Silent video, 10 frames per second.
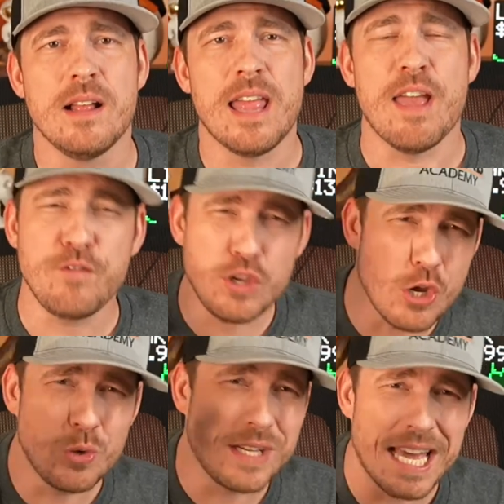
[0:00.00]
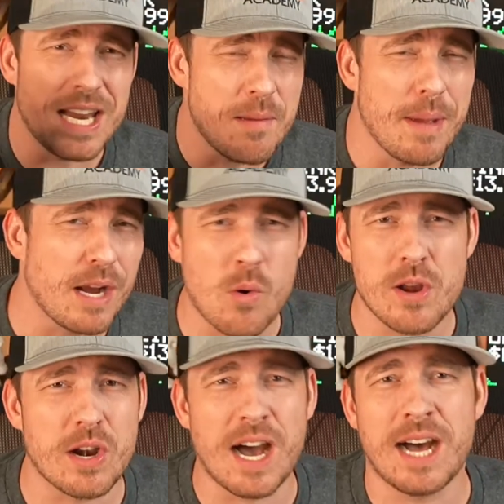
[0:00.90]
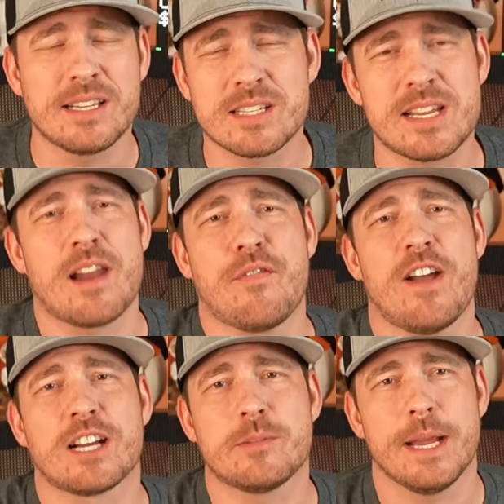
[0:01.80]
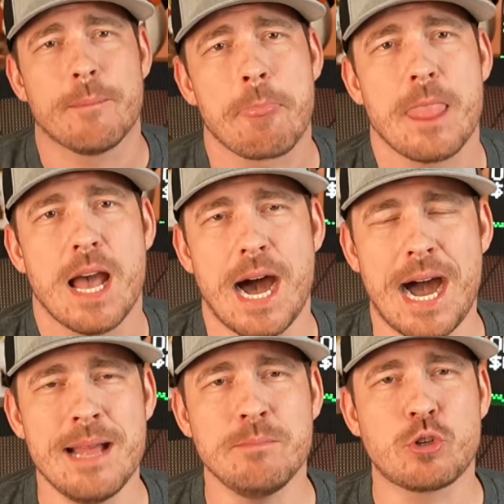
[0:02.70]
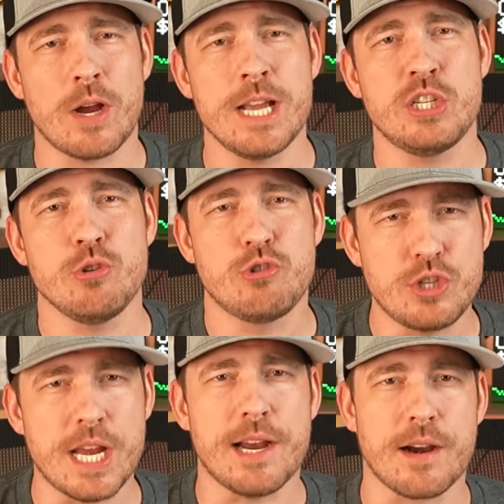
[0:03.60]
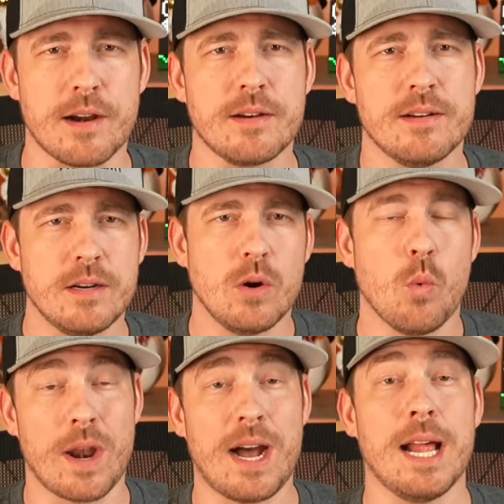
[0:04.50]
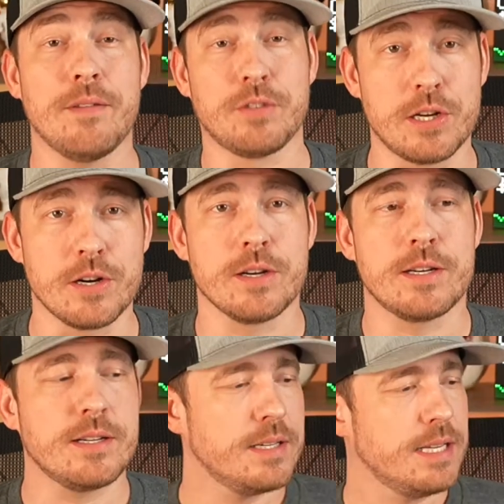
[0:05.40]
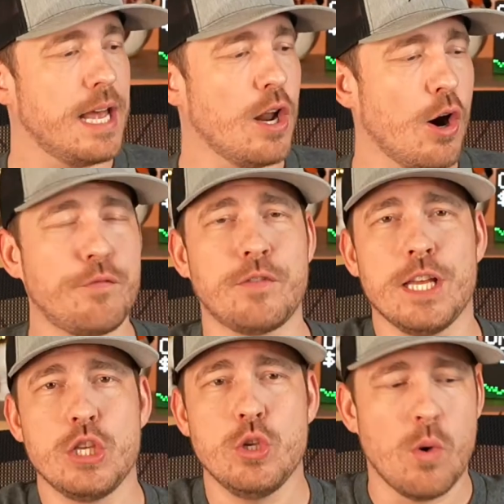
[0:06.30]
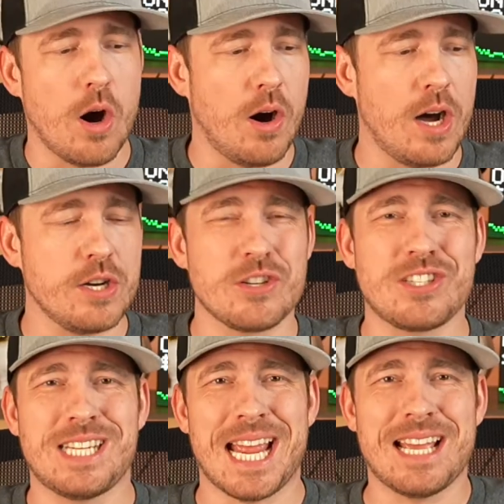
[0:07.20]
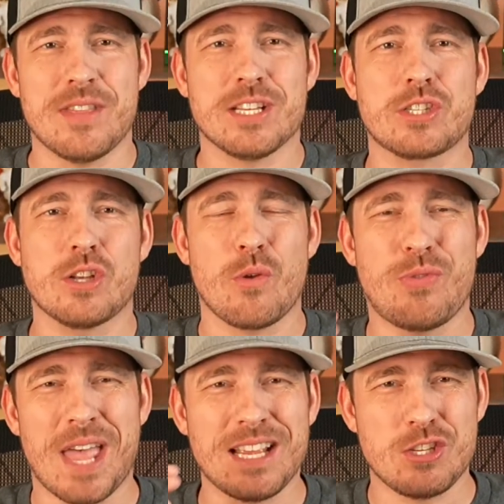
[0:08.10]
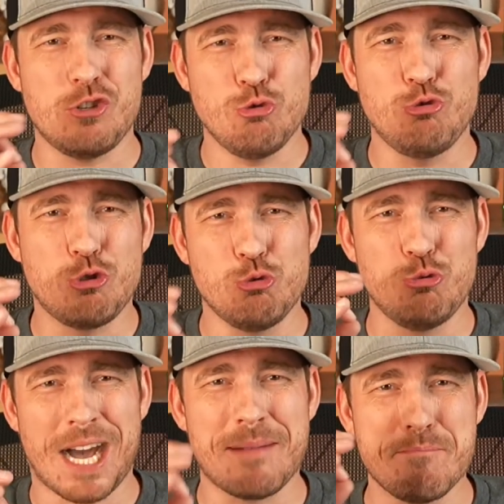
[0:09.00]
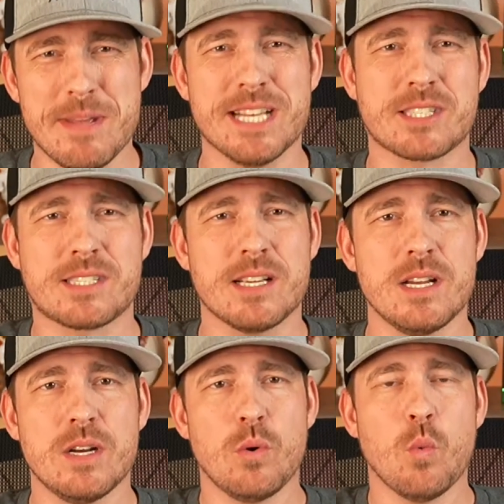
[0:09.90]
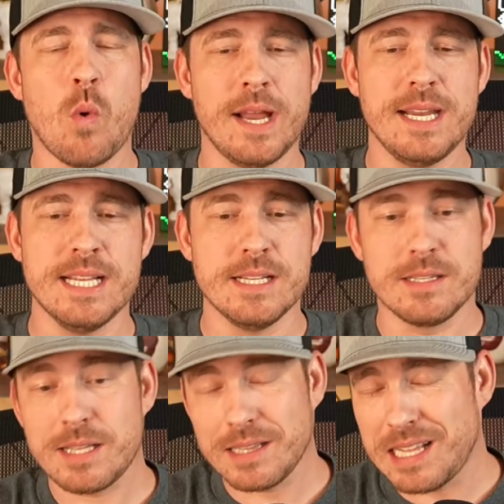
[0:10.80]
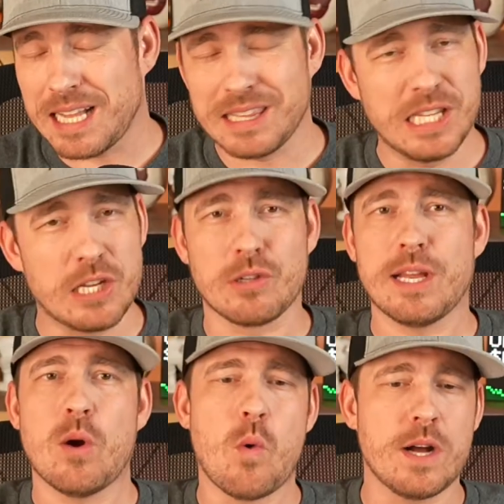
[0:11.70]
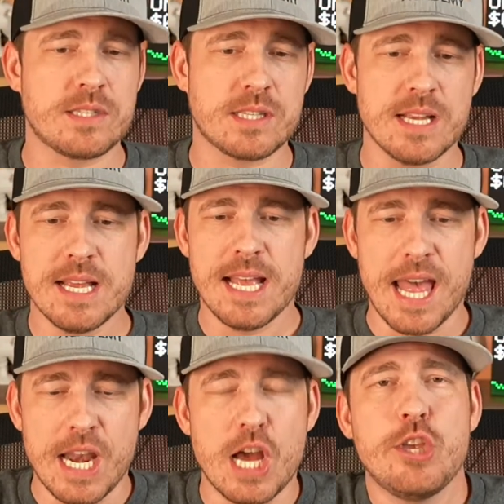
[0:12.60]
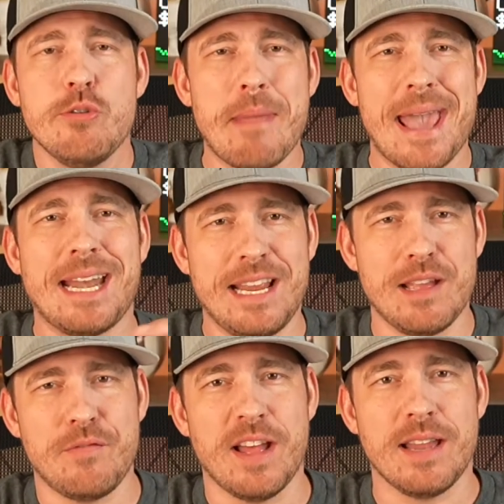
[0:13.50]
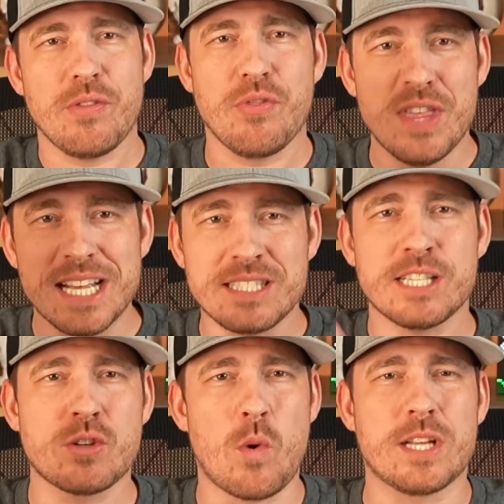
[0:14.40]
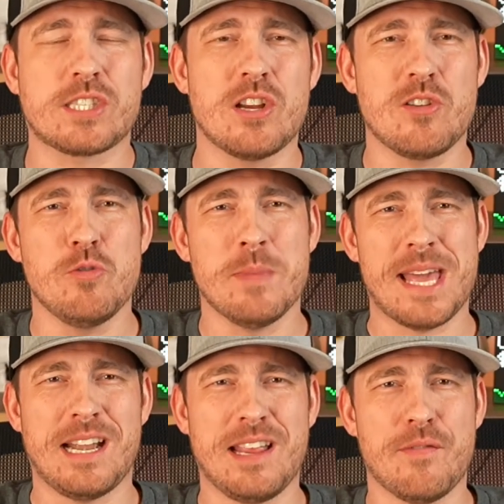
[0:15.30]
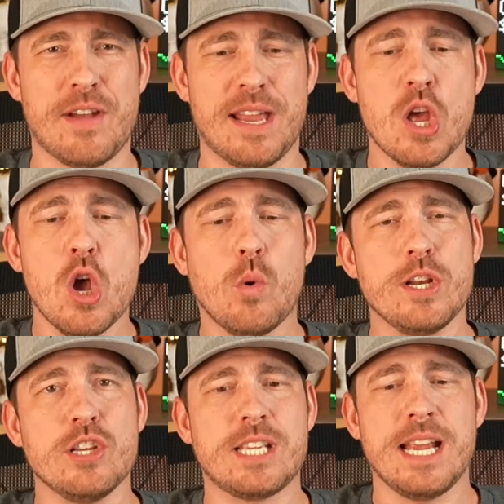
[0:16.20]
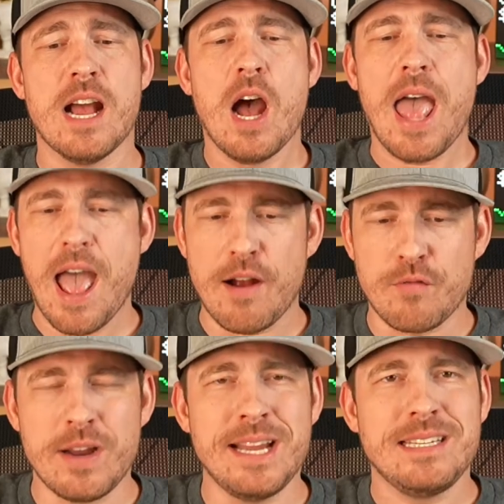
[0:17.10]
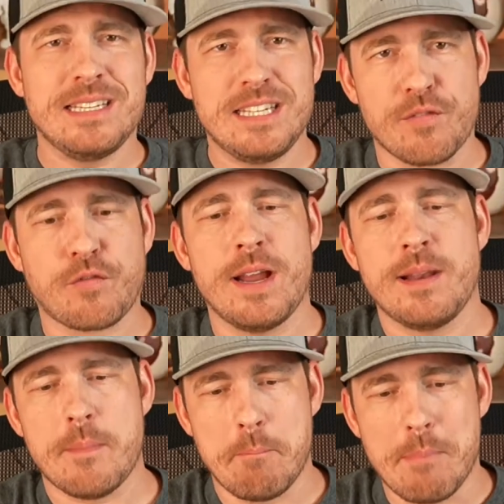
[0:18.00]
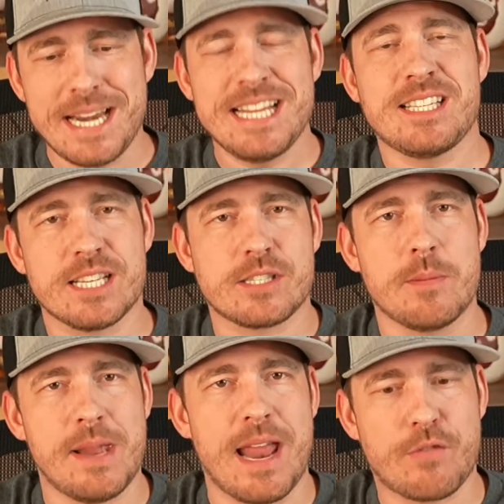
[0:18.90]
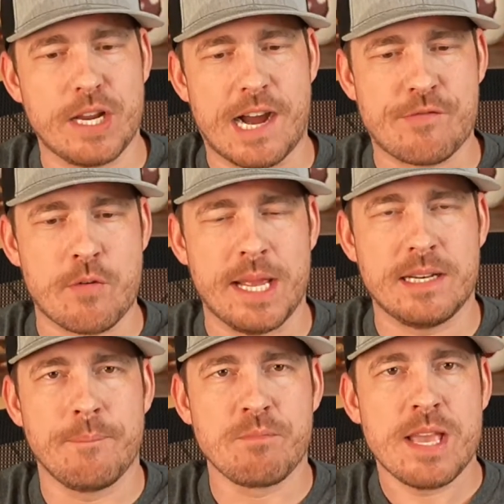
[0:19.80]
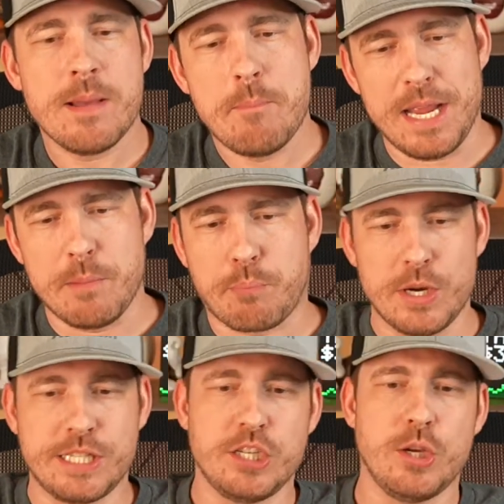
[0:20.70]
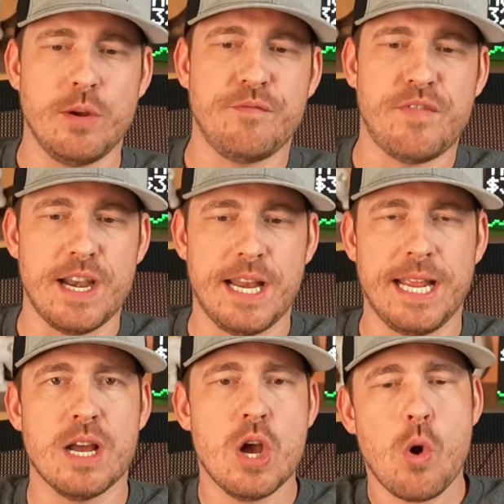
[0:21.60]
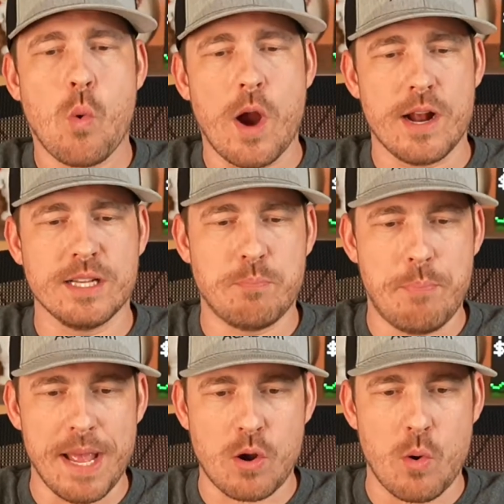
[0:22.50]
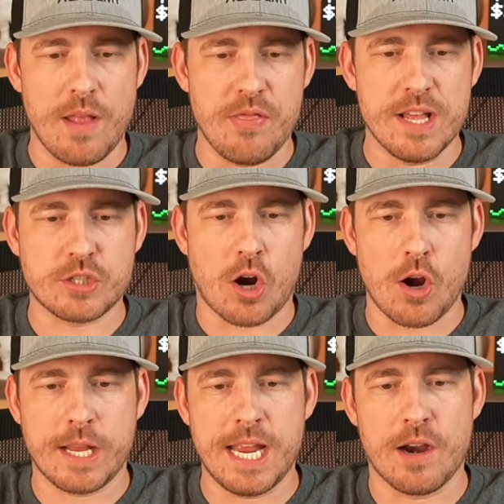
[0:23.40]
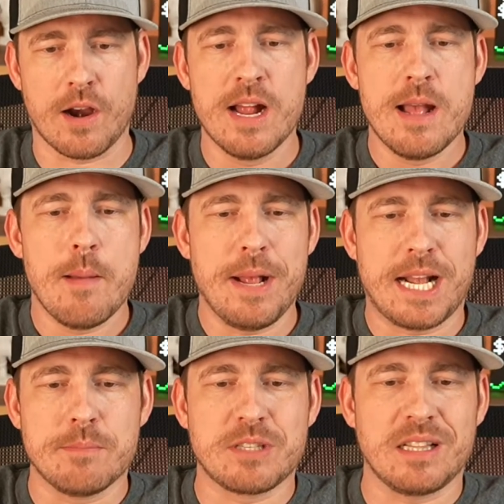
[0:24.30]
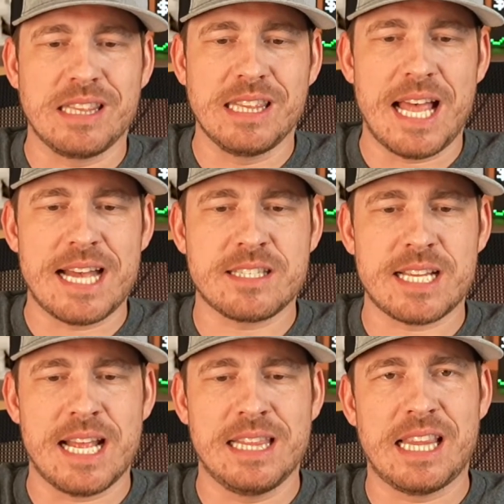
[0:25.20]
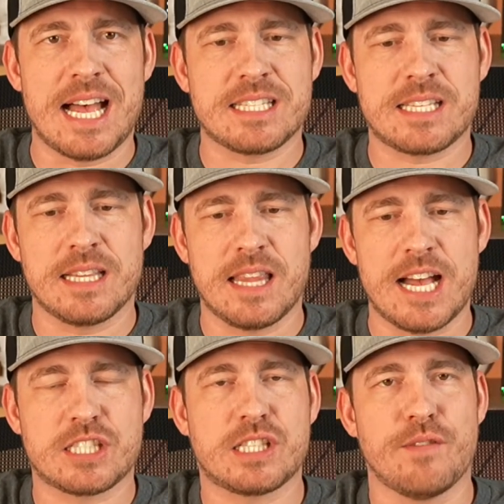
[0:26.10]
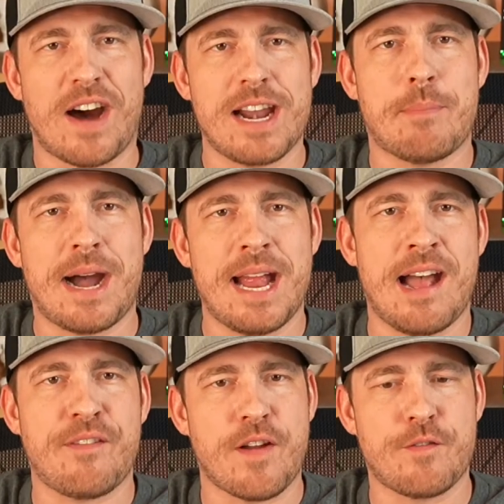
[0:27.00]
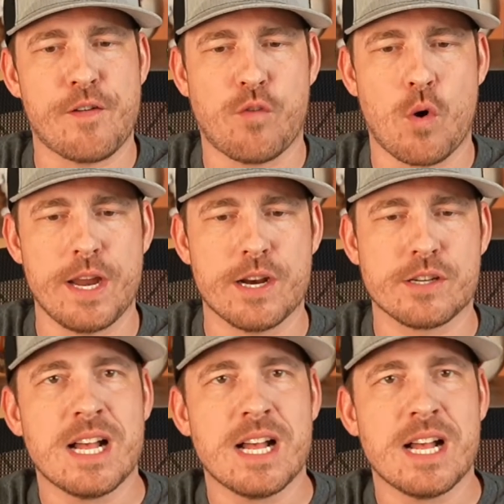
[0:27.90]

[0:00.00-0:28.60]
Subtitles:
If you get in Bitcoin or not does not affect me. I am trying to share what I have learned. And hopefully you all understand this so that you do not miss what is literally a once in a humanity event. This is a once in a humanity event when you see every different money system in every government being printed to infinity, whereas Bitcoin, this arc here, becomes less and less and less, divided by half every 4 years.